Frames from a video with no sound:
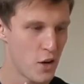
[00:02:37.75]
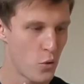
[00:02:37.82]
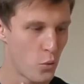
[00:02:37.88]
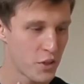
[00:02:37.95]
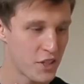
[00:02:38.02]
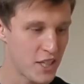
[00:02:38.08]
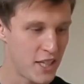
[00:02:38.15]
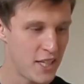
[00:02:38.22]

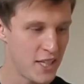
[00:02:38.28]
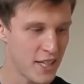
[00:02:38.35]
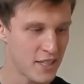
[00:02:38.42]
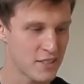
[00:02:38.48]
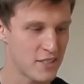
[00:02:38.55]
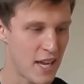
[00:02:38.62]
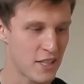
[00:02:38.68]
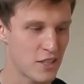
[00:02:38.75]
with key
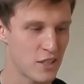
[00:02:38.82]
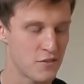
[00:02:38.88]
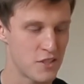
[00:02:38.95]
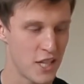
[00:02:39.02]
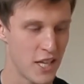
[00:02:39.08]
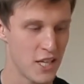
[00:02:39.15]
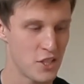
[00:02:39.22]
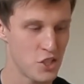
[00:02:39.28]

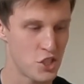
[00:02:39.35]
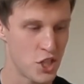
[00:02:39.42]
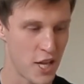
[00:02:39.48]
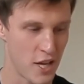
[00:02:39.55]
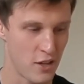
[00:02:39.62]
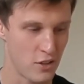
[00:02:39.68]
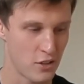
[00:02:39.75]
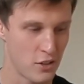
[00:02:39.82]
executives in
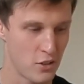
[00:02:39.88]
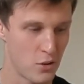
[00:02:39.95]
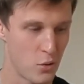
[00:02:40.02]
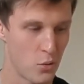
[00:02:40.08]
jail